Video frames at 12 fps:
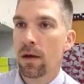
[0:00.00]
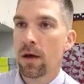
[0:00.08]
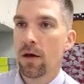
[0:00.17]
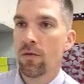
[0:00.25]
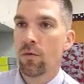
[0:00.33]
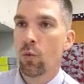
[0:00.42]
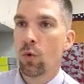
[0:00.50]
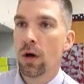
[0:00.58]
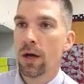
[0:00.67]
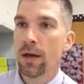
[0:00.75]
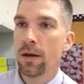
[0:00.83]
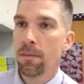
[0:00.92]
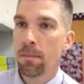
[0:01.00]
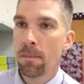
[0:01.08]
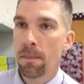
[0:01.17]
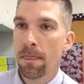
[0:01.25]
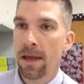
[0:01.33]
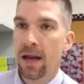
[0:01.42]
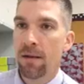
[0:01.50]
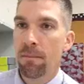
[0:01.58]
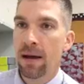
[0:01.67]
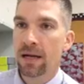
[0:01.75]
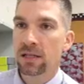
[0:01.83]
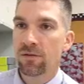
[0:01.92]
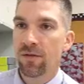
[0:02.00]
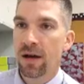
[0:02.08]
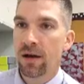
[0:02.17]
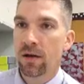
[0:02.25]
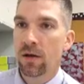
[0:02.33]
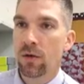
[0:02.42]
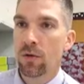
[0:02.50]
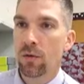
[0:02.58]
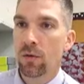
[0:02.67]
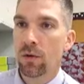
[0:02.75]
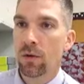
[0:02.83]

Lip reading: of 1 and a max value